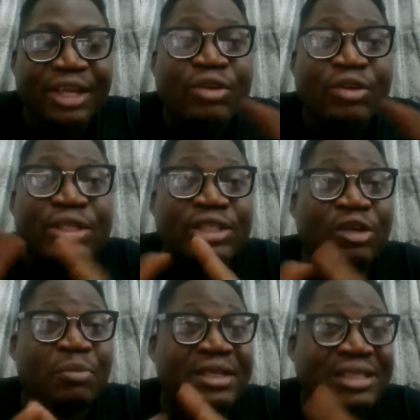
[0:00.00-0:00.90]
you don't need to set
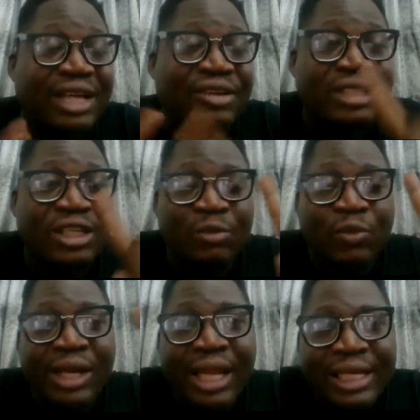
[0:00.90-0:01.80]
up a site, just set up
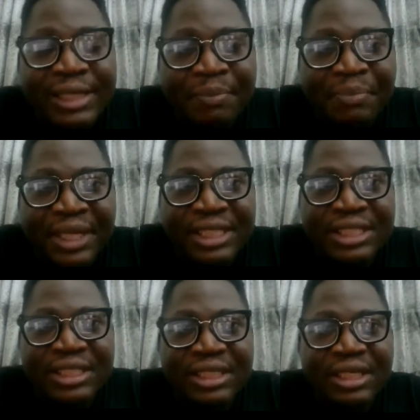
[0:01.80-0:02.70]
one landing page